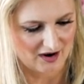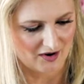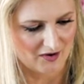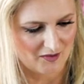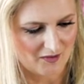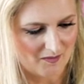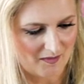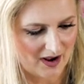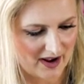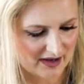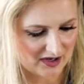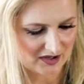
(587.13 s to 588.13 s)
Oh
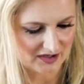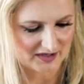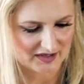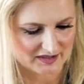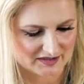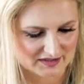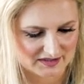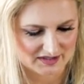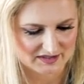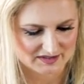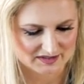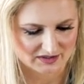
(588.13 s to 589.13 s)
my goodness,
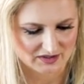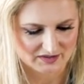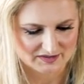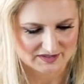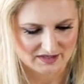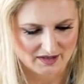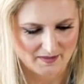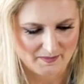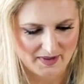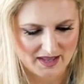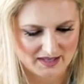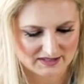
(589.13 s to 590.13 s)
this looks
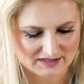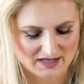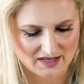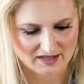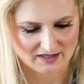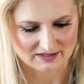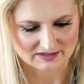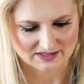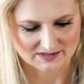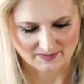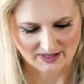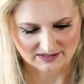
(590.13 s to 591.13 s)
amazing and
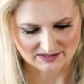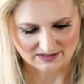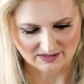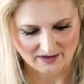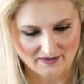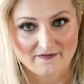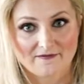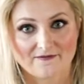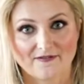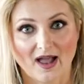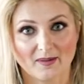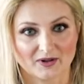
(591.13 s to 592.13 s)
smells
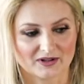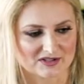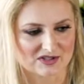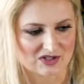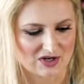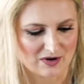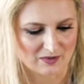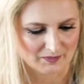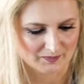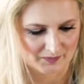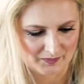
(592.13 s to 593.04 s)
fabulous too.